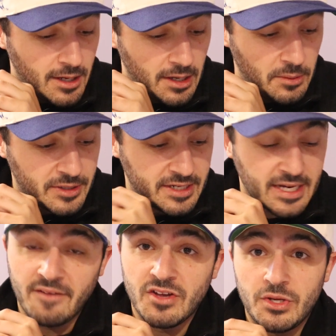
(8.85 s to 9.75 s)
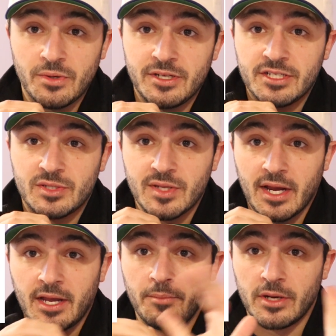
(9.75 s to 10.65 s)
I'm going to dive into it in just a
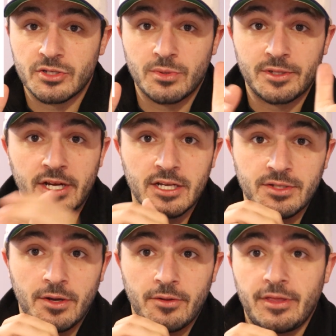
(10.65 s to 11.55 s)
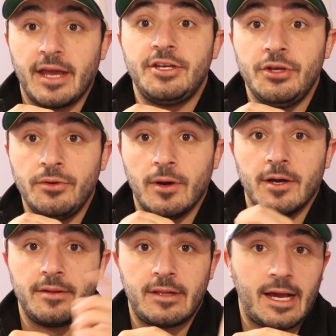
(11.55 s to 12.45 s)
second, but I just want you guys to know, thank you.
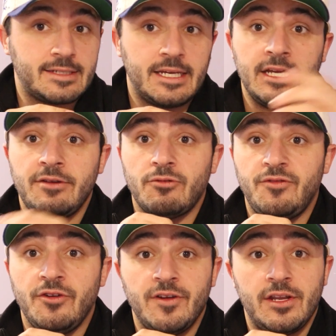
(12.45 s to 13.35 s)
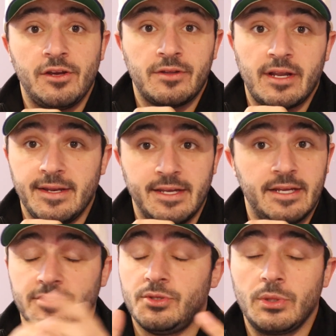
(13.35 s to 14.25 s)
The last Keen review video that I
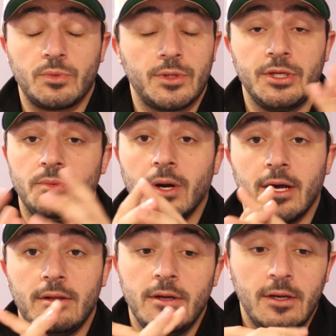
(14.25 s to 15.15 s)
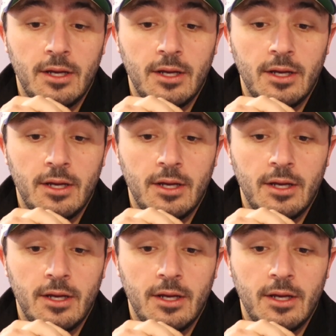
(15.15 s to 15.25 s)
did is doing really well.